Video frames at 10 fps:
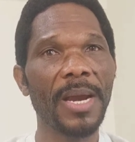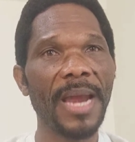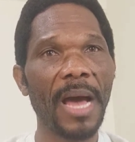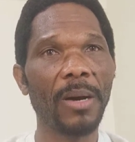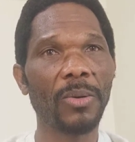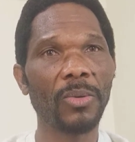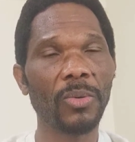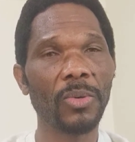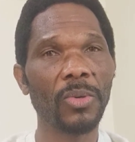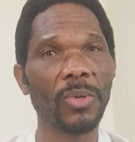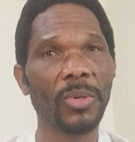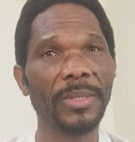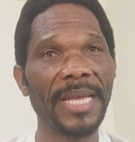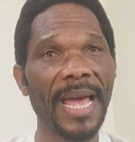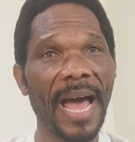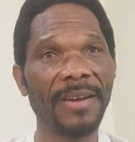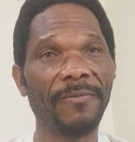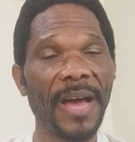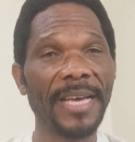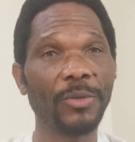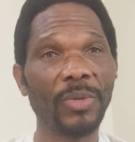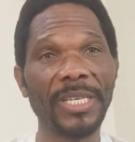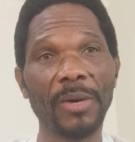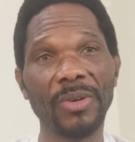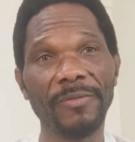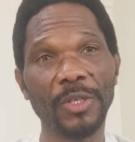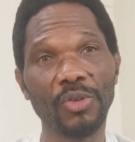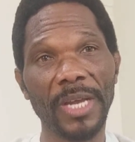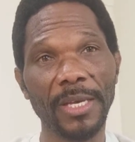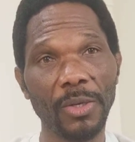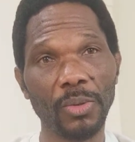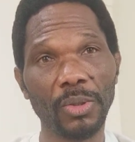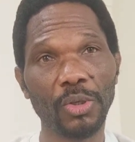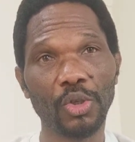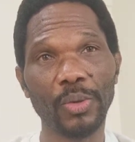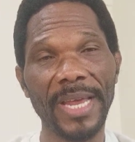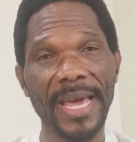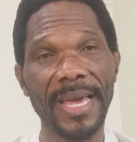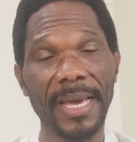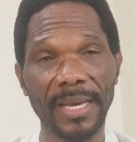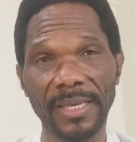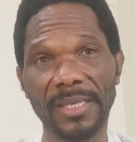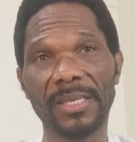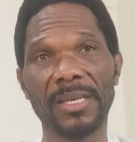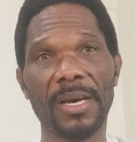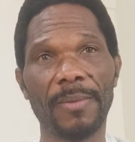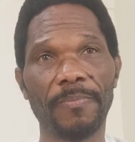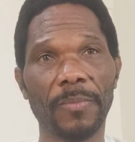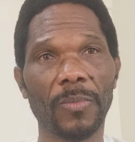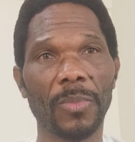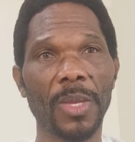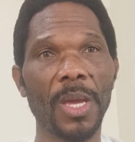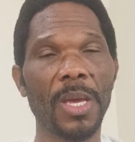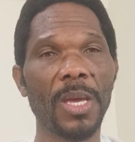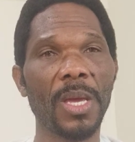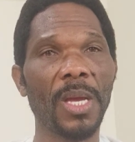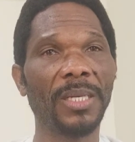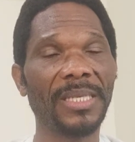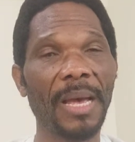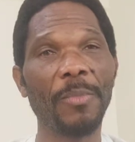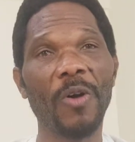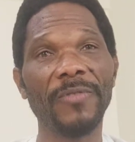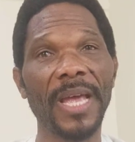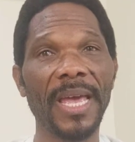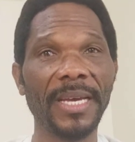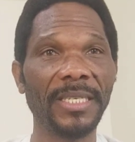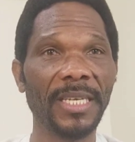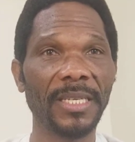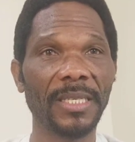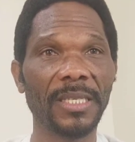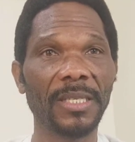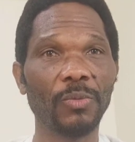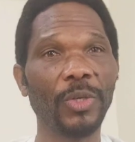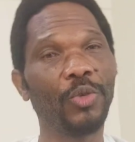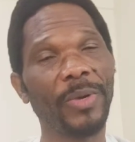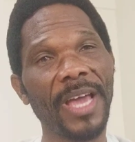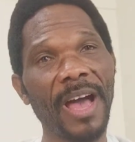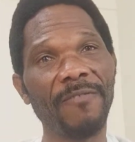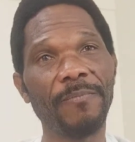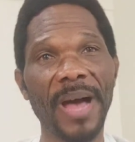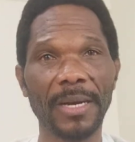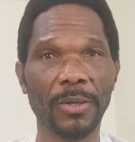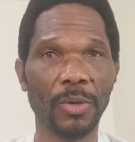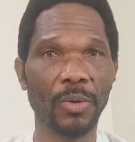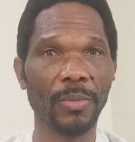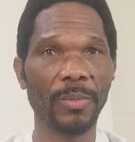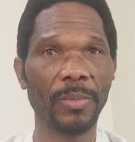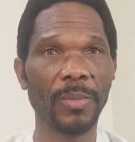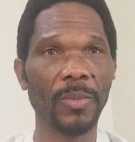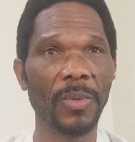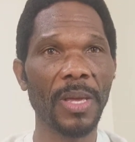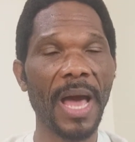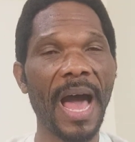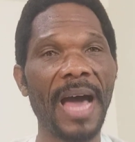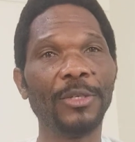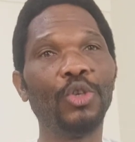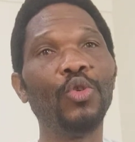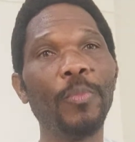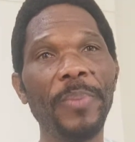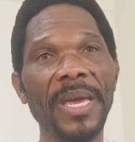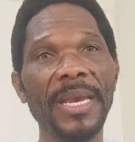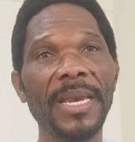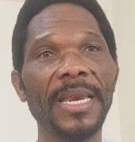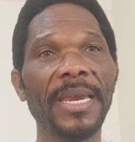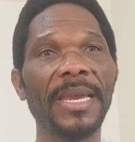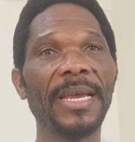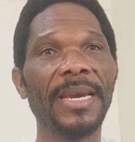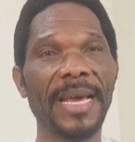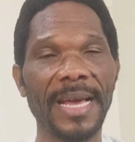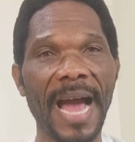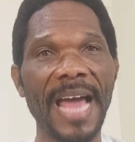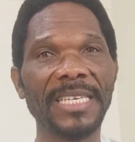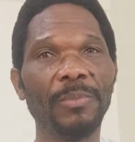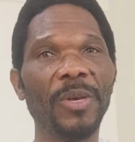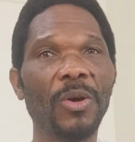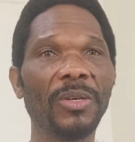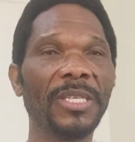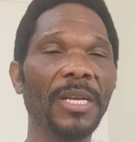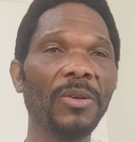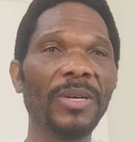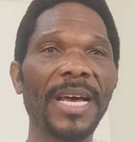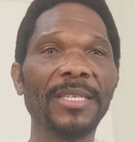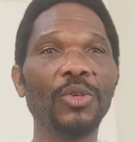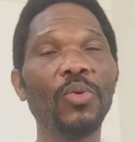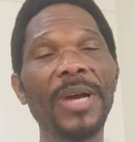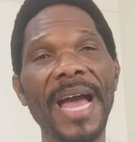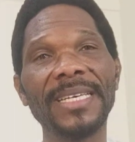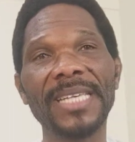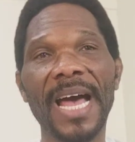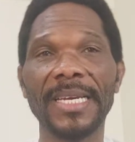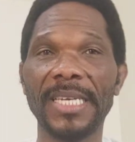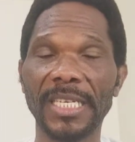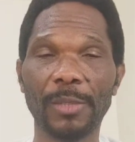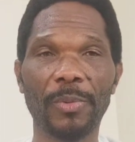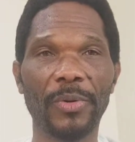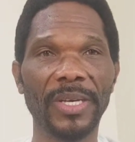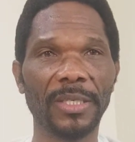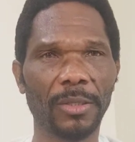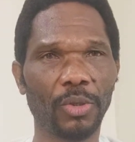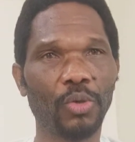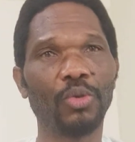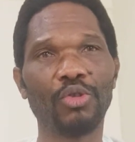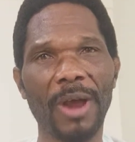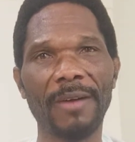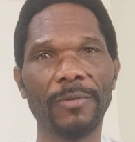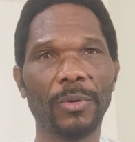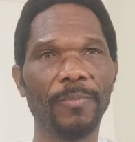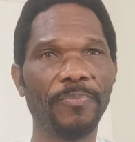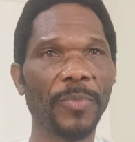Now, the advice which I will give you to the youth today is some of the agents which we have back home are duping the guys because they know that you guys are desperate to travel.